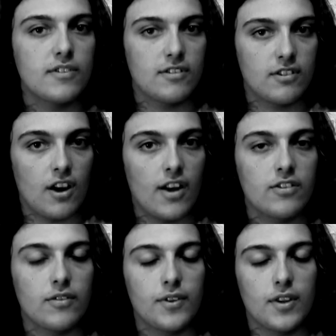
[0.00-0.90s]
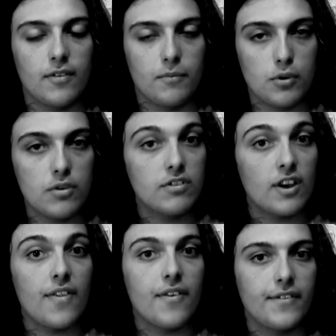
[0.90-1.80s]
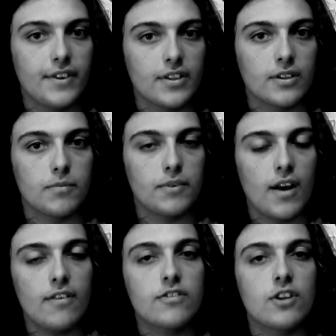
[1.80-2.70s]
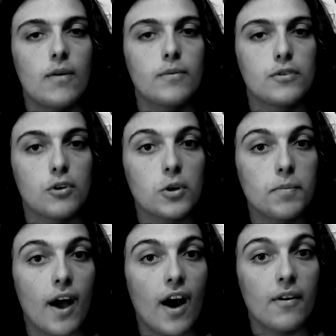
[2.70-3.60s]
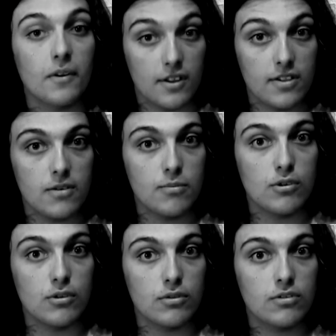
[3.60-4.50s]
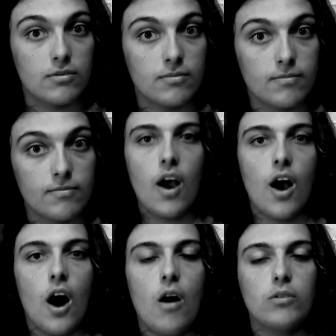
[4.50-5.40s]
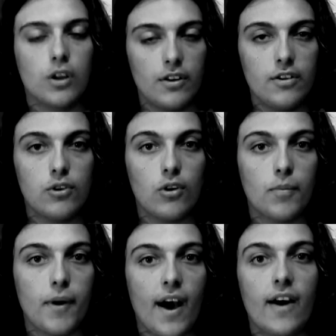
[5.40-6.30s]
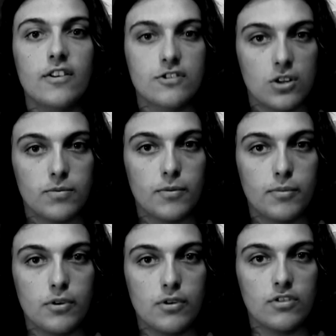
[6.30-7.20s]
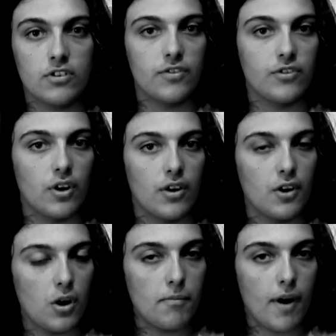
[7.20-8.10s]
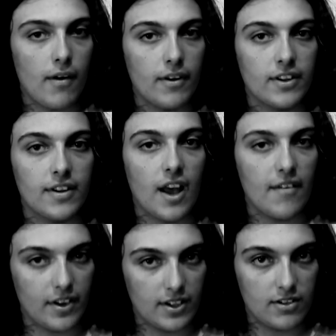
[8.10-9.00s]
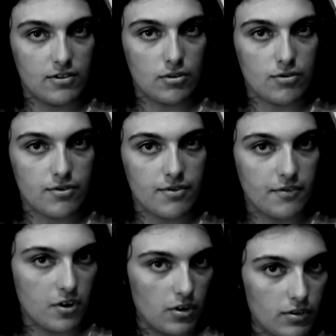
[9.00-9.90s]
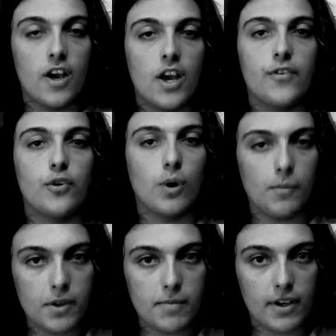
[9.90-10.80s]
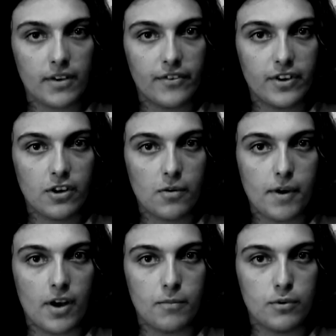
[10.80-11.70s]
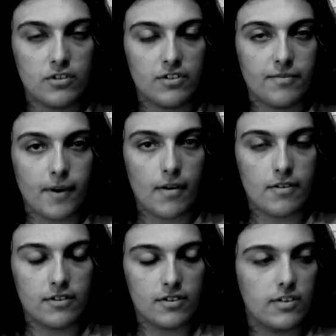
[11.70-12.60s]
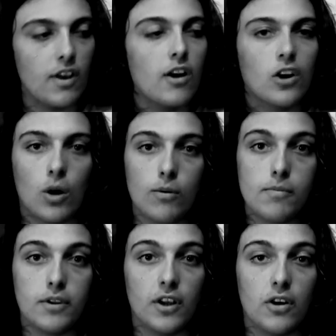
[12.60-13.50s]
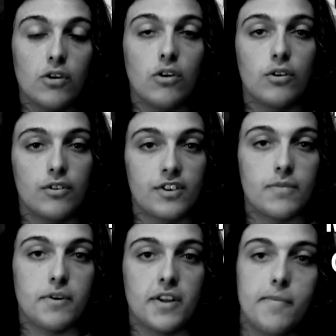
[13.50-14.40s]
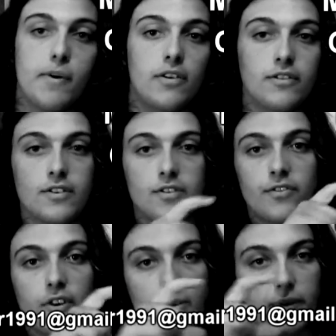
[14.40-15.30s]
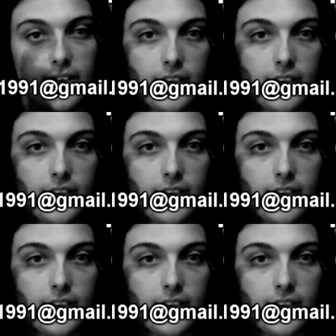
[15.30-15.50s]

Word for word: and signs of the abuser and the victim, now it's time to talk about how to end the abuse. I will only talk about how to stop abuse if you are not married and have any children involved. If you want me to make a video about abusive marriages, comment below or send me an email to this following